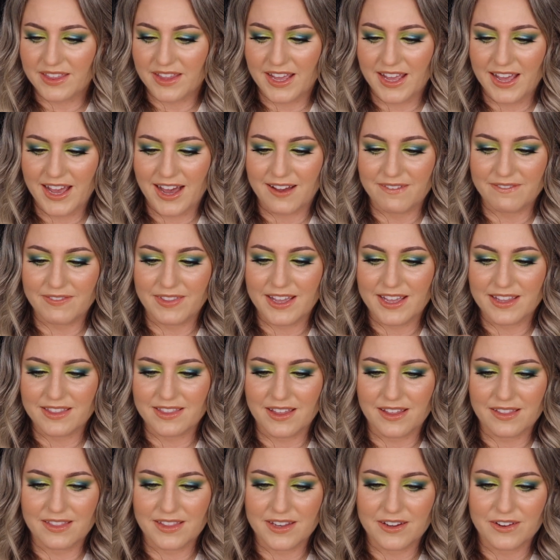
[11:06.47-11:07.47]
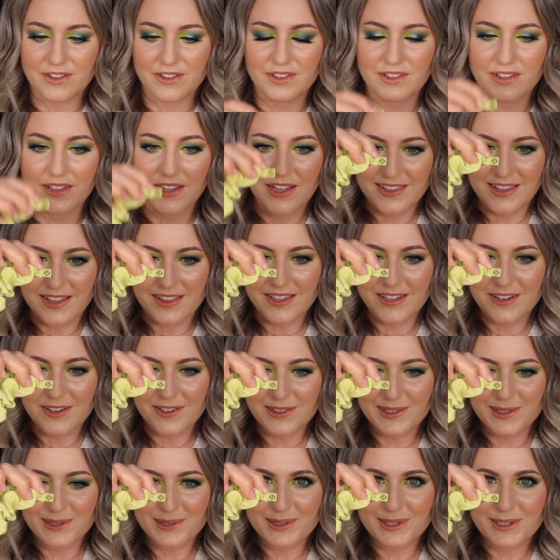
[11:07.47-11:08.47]
They have like the little
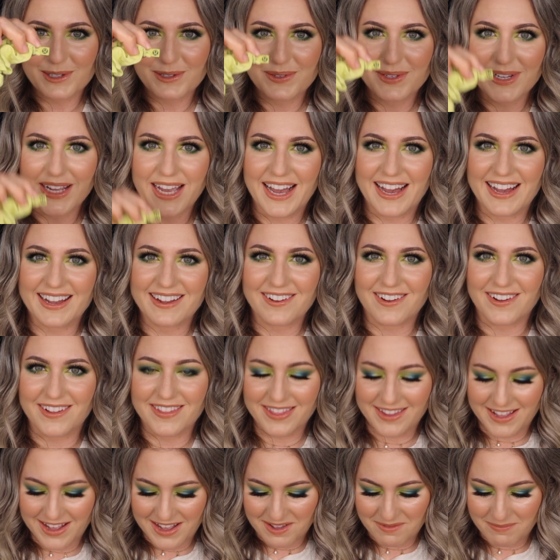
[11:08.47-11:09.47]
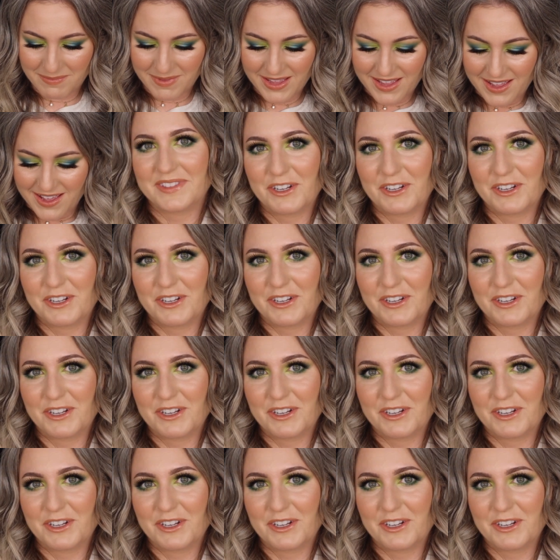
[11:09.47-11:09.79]
Lulu tag on them.